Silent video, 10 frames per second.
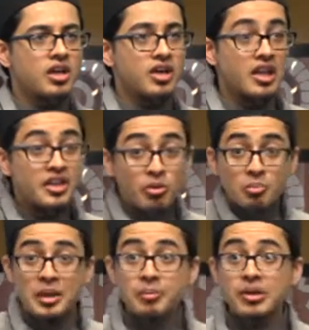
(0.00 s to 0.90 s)
Ya Allah, there were
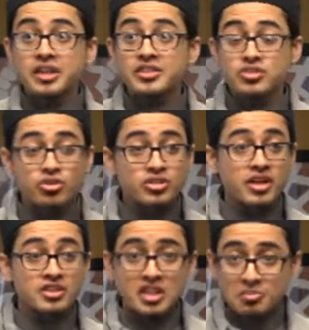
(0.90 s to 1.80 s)
people in this
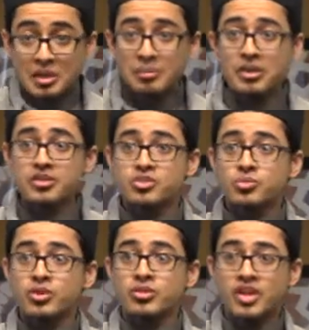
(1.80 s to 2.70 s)
dunya. There are people in this
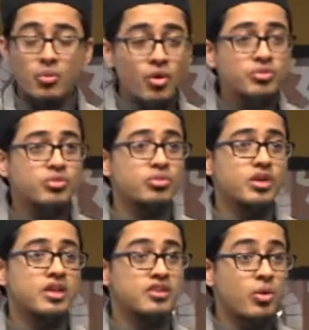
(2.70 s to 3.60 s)
world that want to do
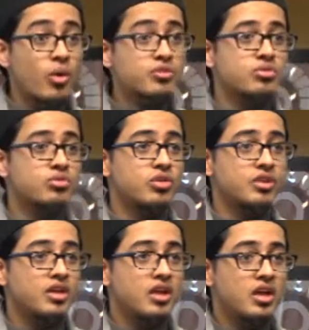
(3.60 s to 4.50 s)
khayr. They want to do good.
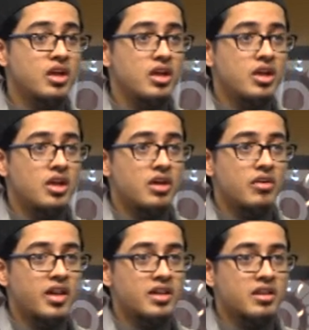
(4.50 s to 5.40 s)

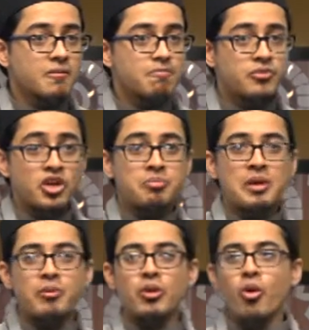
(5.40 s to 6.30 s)
Right? There are
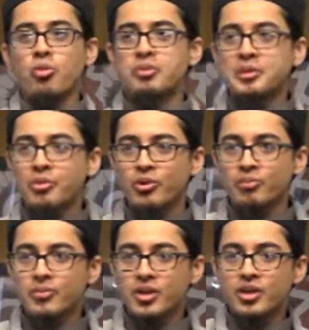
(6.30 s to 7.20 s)
people, old
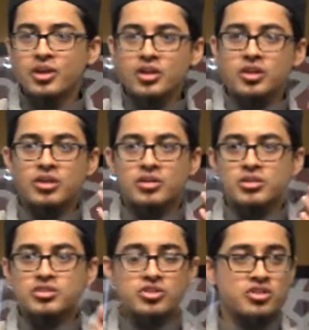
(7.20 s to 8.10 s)
people,
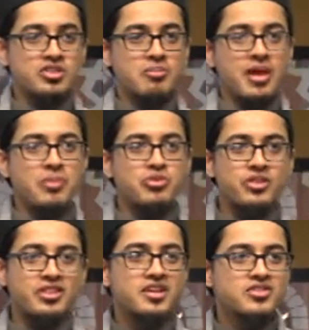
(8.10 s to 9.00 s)
to the shabab, to
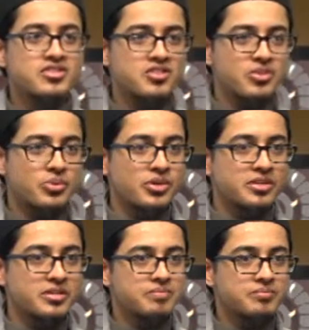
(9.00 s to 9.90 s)
the youngsters in the world.